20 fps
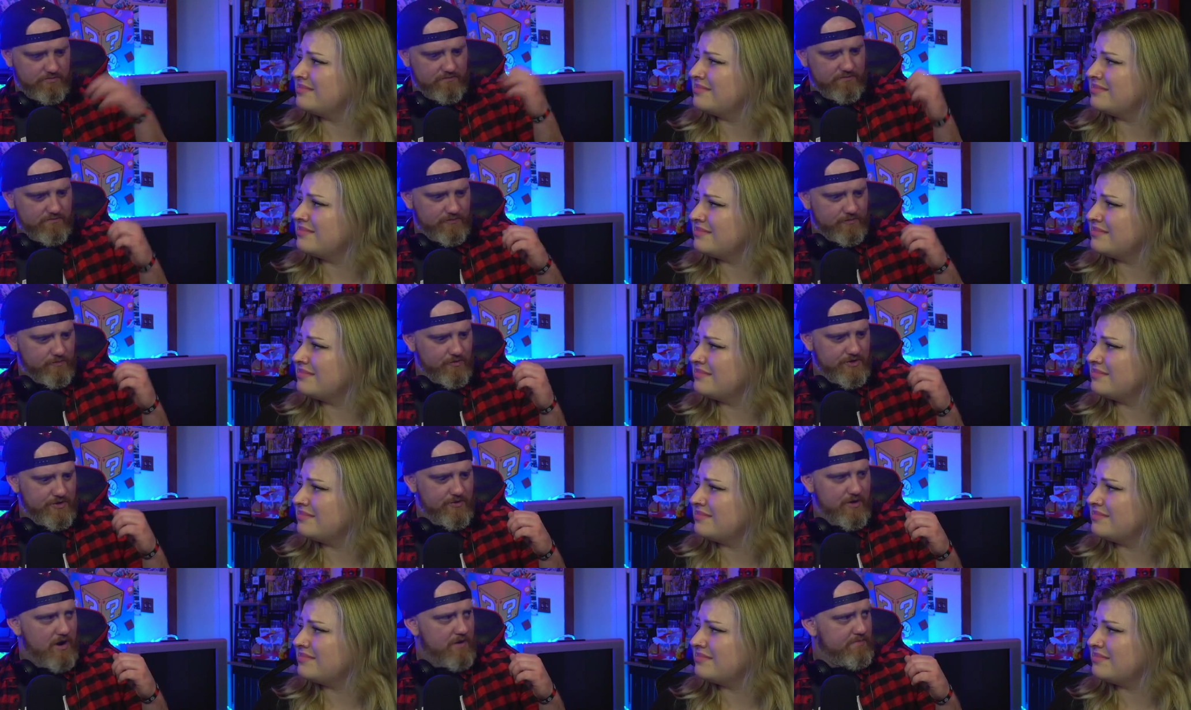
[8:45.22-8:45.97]
Speaker 1: when
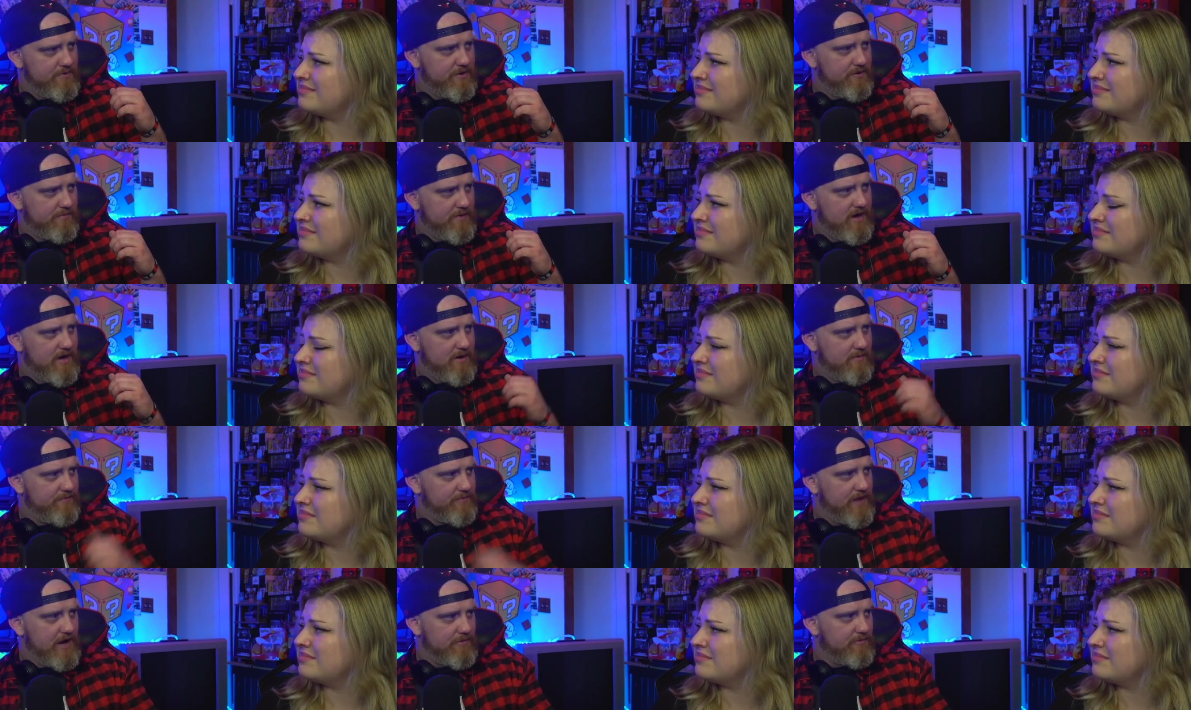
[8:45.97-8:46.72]
you open them up,
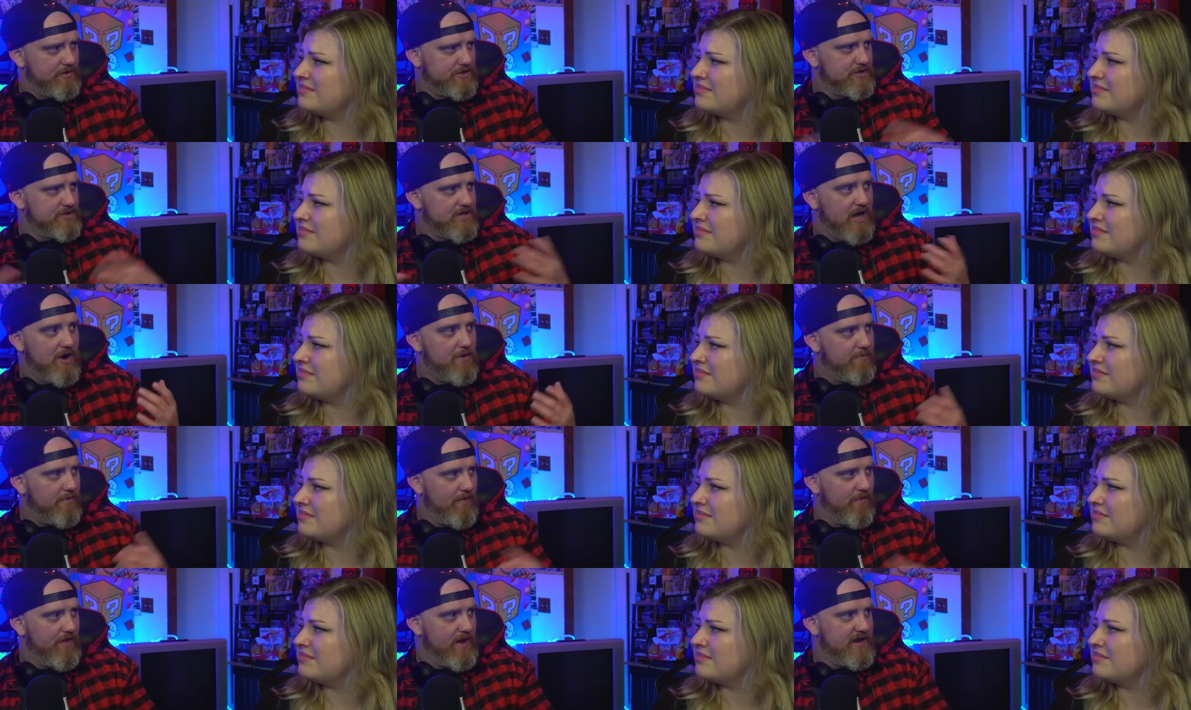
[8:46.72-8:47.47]
they were just
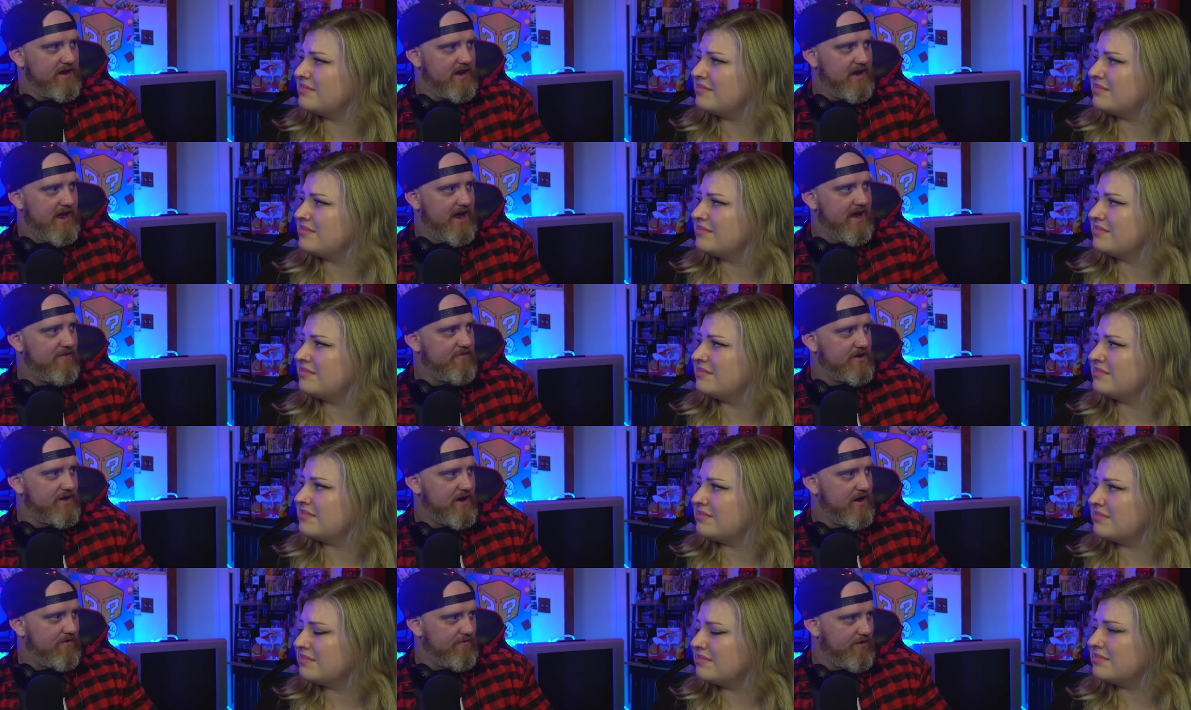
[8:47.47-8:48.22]
open. They didn't have a
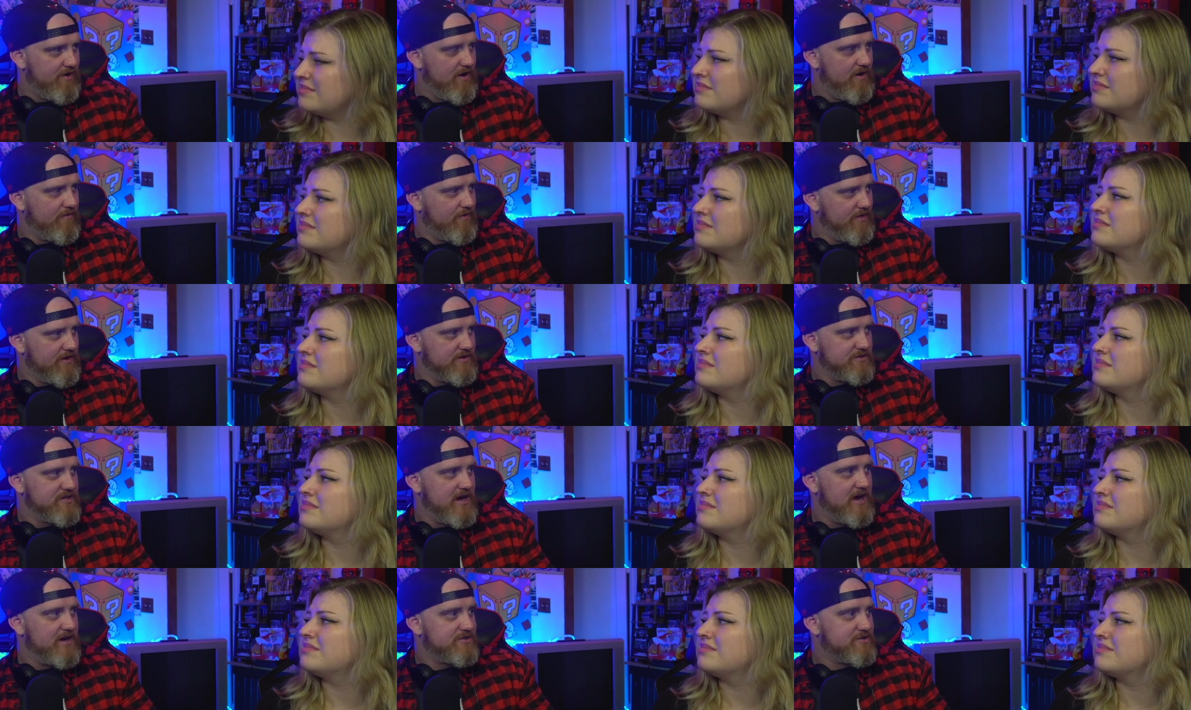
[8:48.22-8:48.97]
cover over those
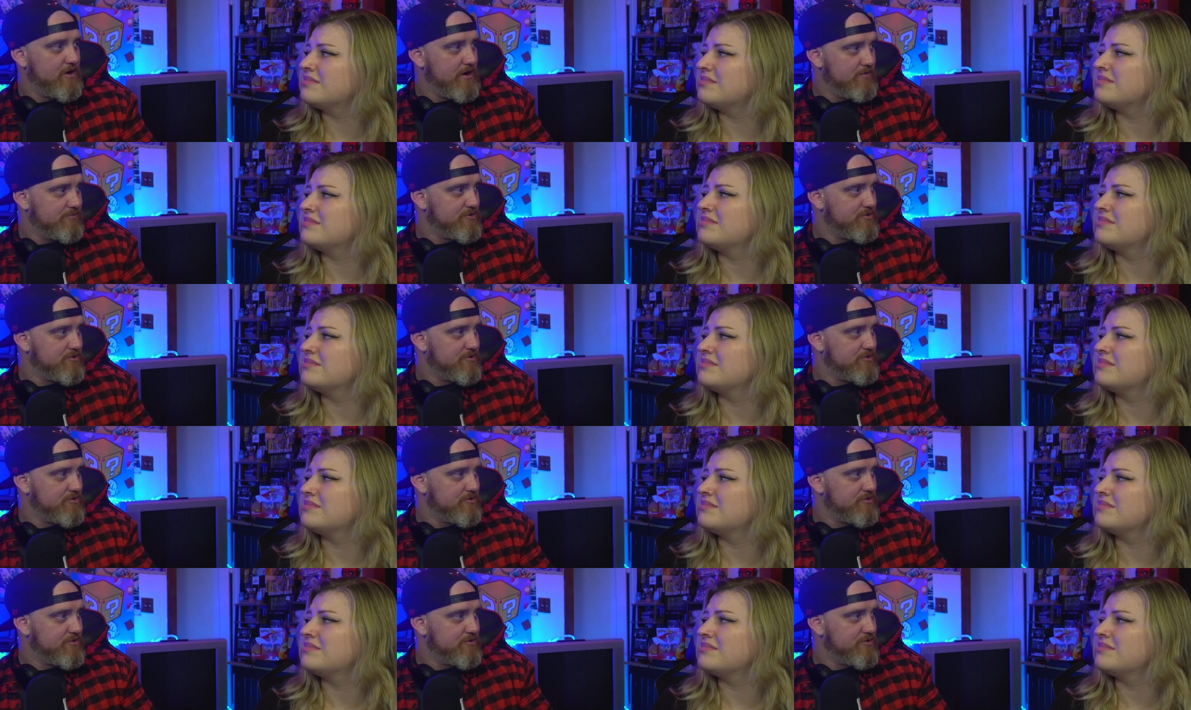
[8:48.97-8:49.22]
ice creams.